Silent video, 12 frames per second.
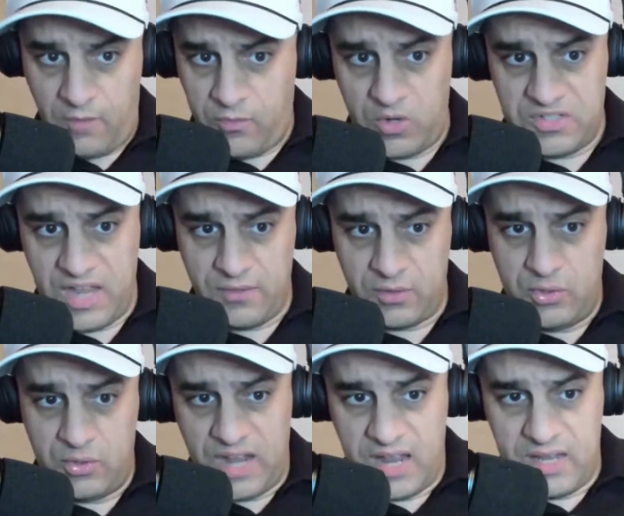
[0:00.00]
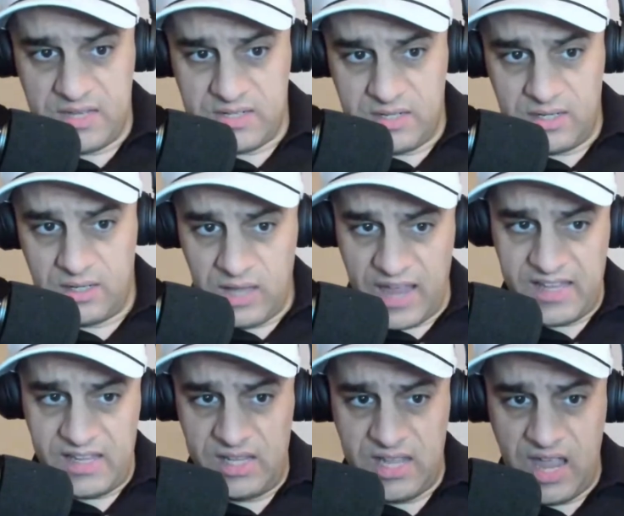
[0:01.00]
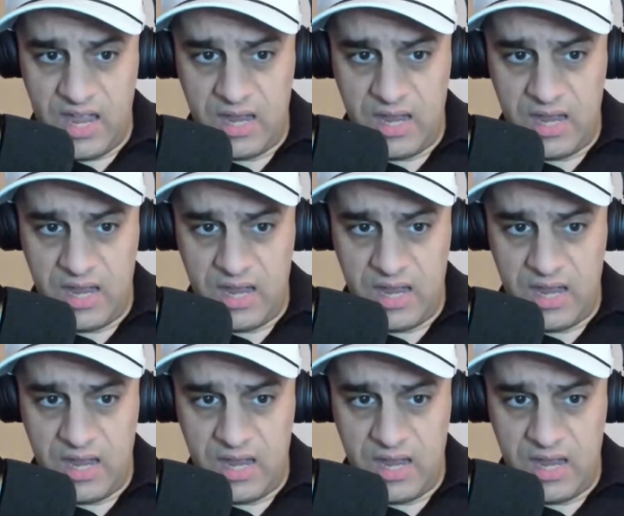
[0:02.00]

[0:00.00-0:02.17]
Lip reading: Of course, they have the 2 tight ends, Likely